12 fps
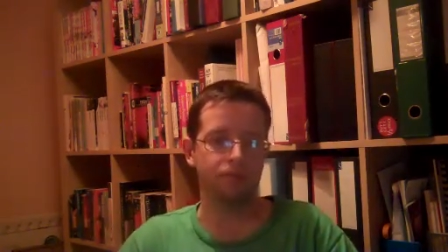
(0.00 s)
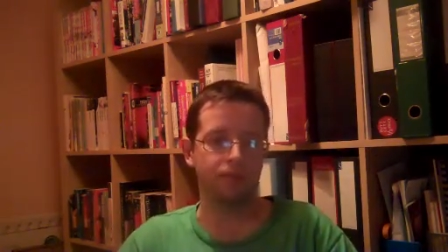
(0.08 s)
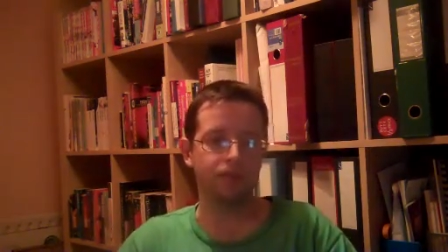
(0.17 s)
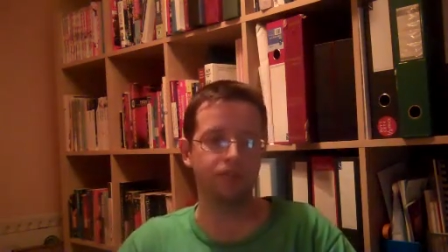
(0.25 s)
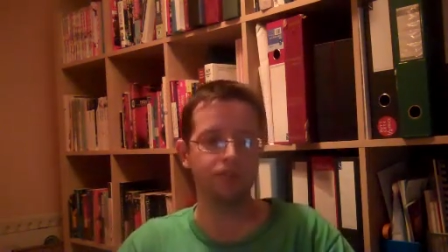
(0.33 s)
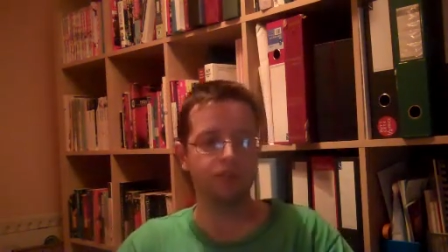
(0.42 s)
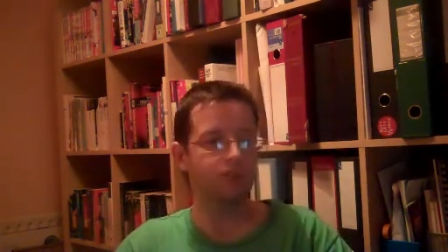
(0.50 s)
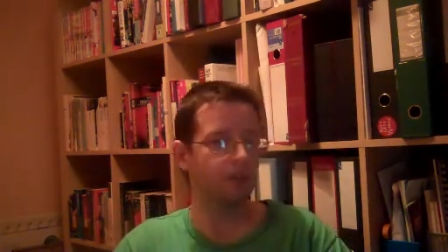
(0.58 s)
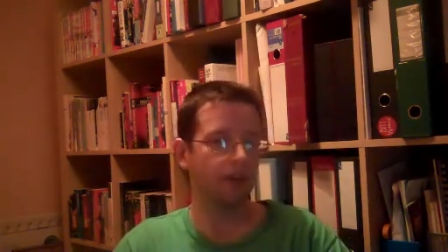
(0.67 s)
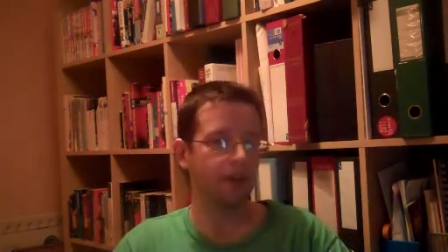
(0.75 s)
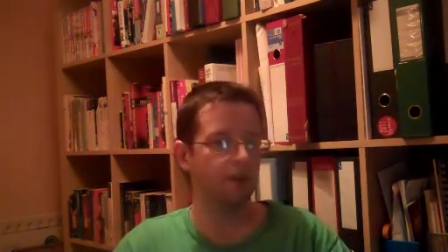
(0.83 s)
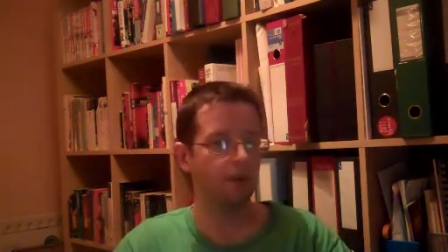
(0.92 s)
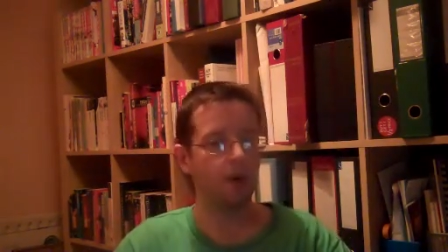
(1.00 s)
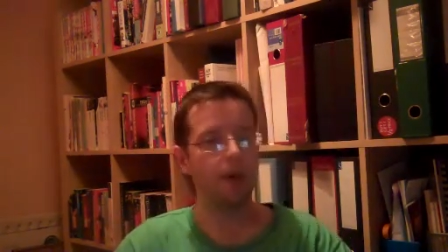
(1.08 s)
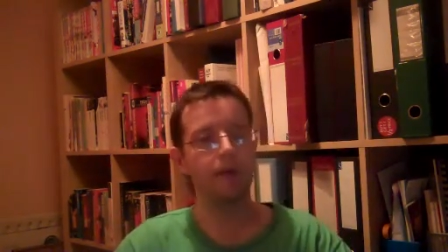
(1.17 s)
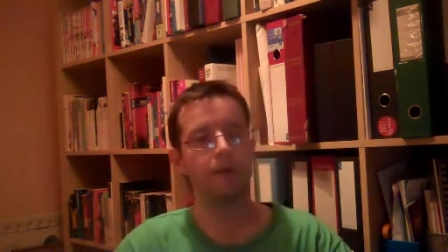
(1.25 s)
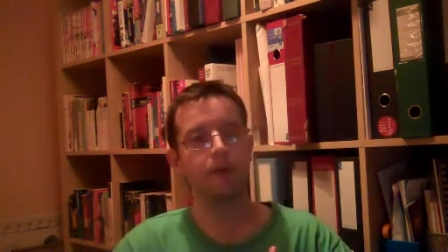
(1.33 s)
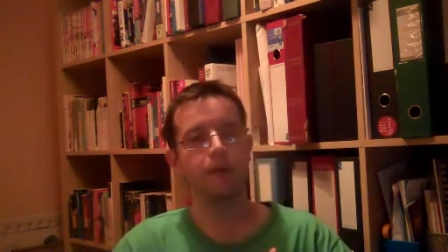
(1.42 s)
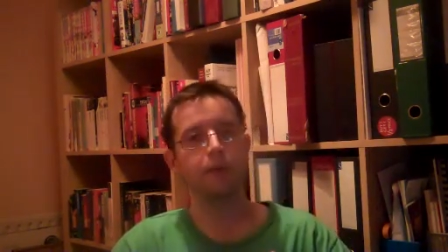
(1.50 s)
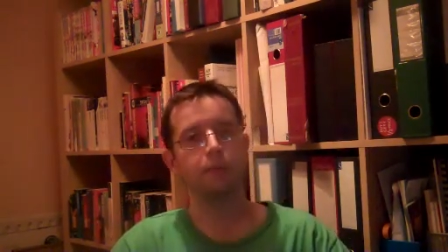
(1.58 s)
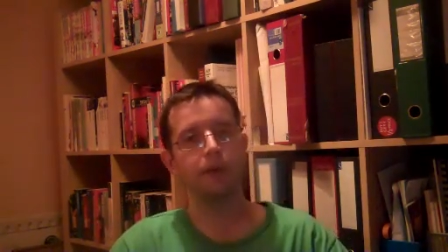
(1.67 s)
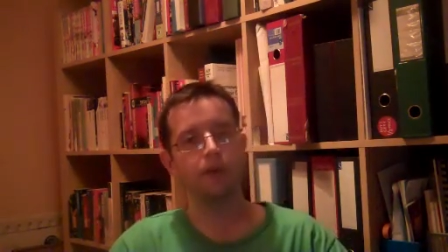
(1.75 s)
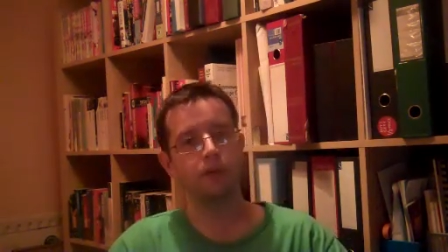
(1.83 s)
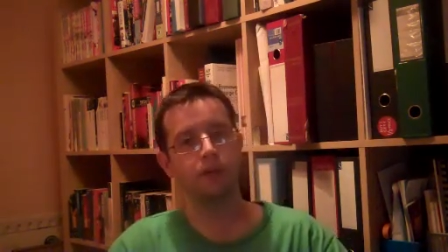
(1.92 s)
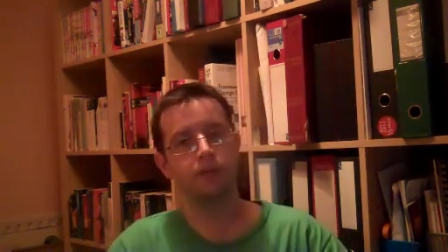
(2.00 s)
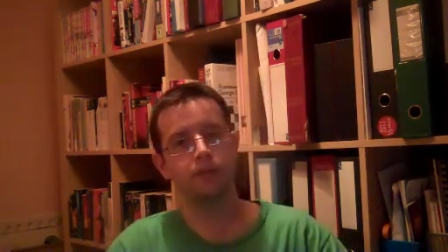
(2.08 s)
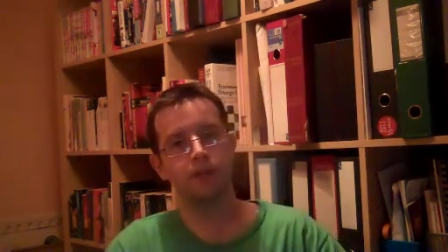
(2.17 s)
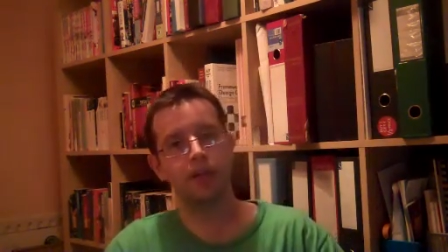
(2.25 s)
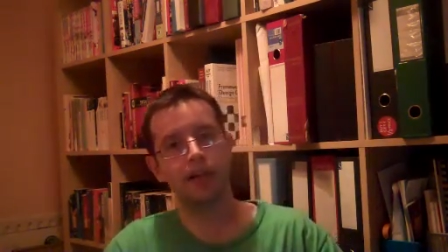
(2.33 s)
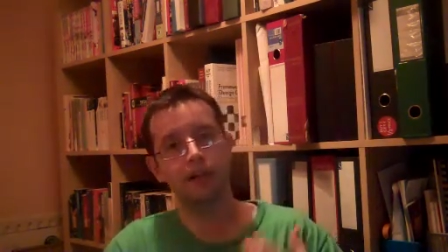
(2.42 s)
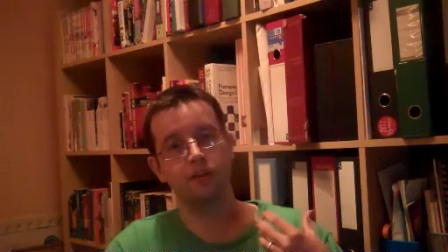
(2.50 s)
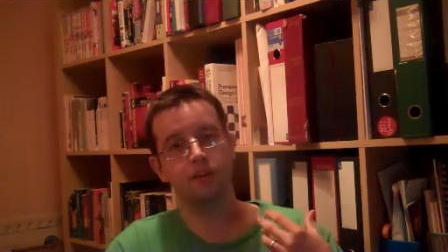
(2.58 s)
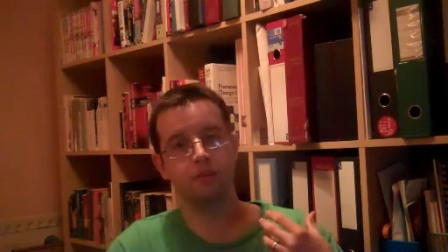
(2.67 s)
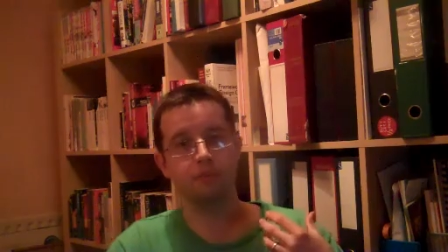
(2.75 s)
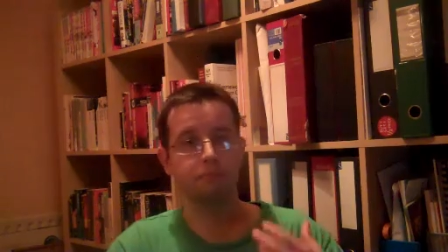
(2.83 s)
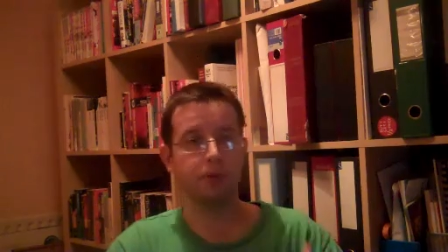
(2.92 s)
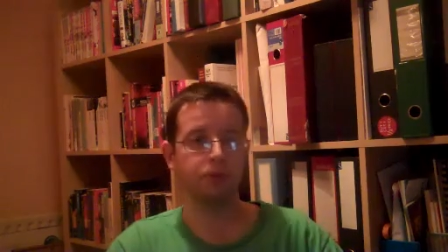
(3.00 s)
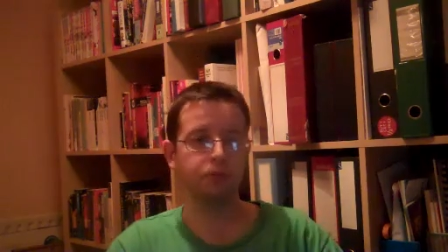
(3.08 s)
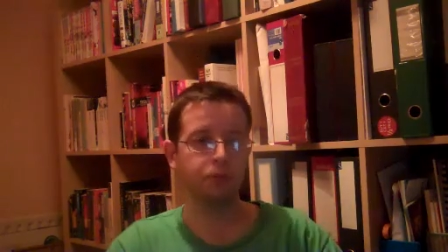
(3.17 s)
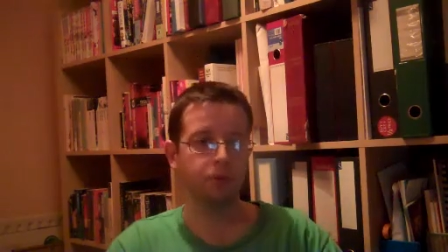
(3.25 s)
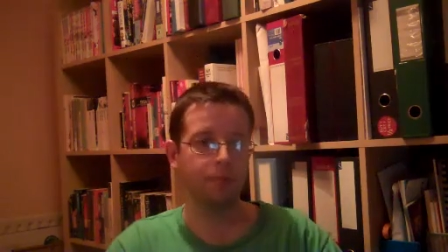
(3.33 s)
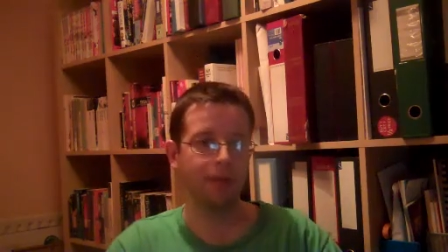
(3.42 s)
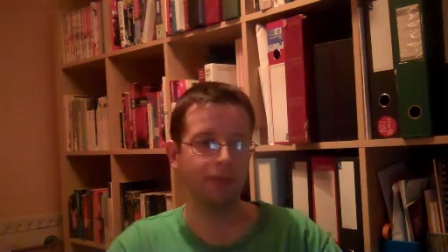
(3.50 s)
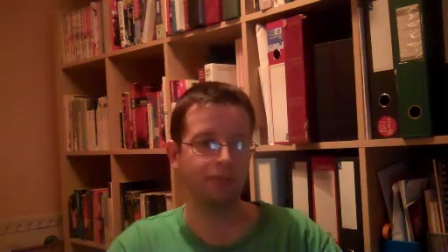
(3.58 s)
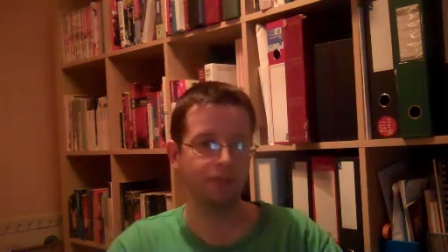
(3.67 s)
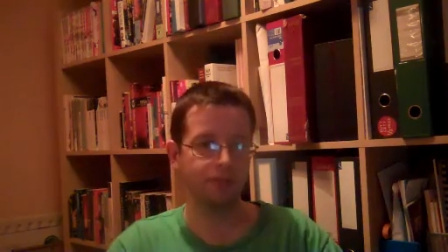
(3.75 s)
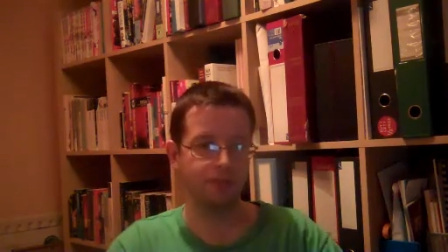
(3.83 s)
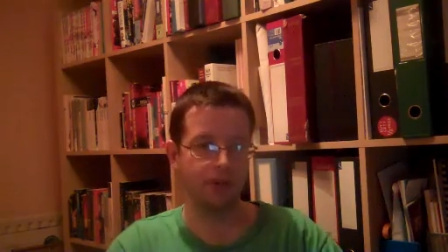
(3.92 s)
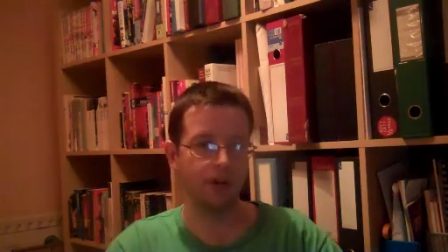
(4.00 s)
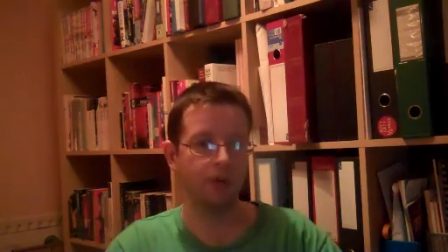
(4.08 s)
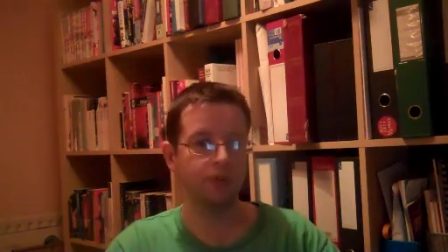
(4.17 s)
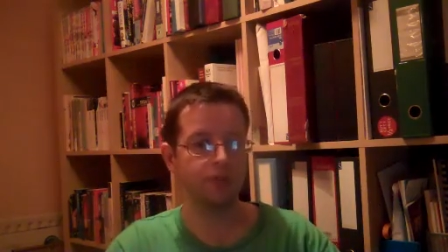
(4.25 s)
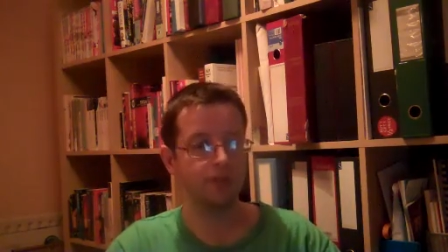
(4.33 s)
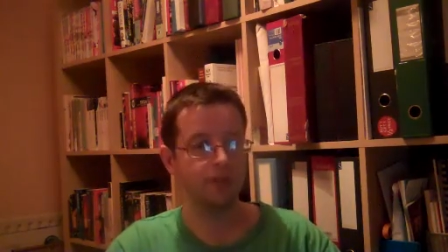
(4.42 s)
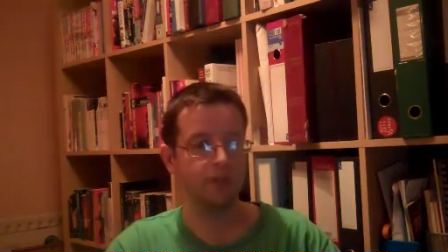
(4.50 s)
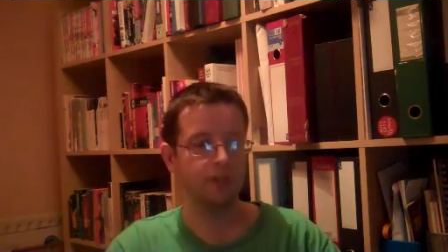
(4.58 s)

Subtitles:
Silverlight UI where you can select multiple amounts of files,